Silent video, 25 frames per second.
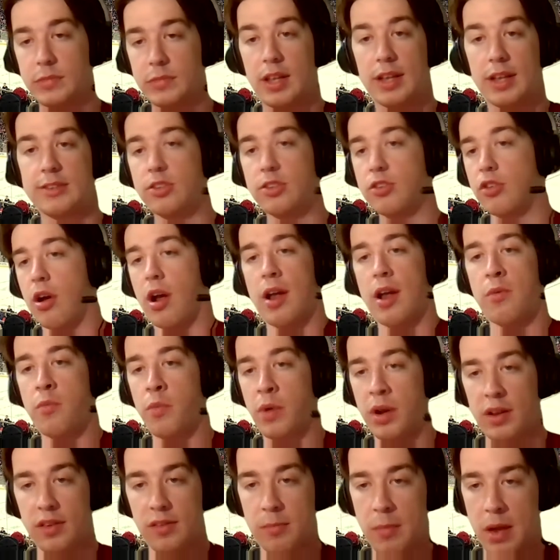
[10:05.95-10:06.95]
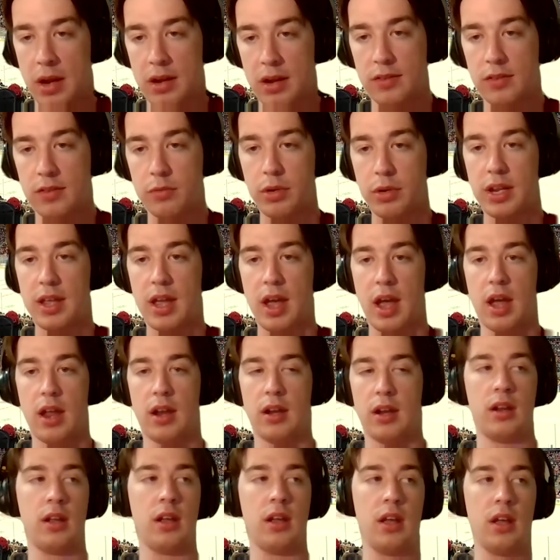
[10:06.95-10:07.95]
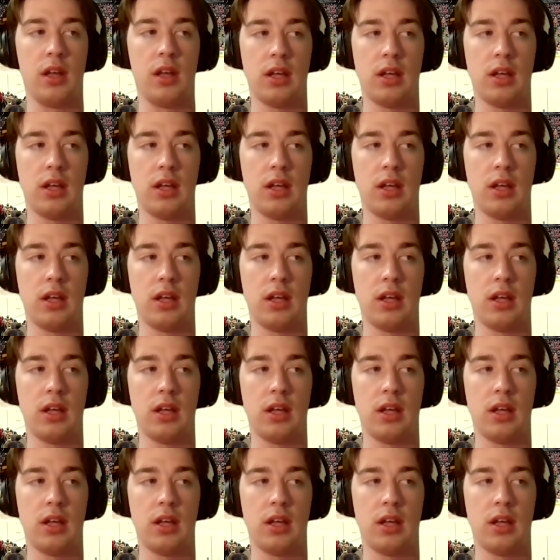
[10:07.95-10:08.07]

Let's try and win as many as we can.